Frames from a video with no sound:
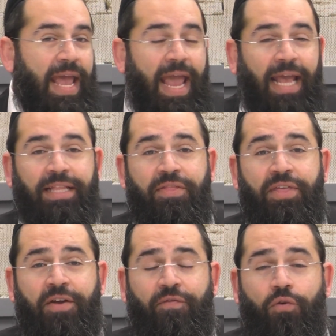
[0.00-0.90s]
And
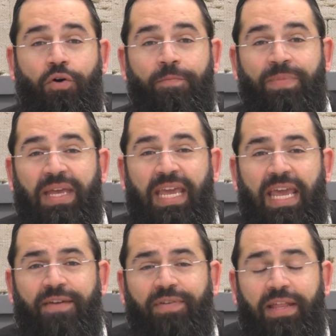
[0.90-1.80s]
therefore,
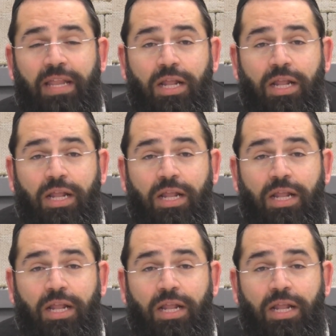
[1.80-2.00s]
even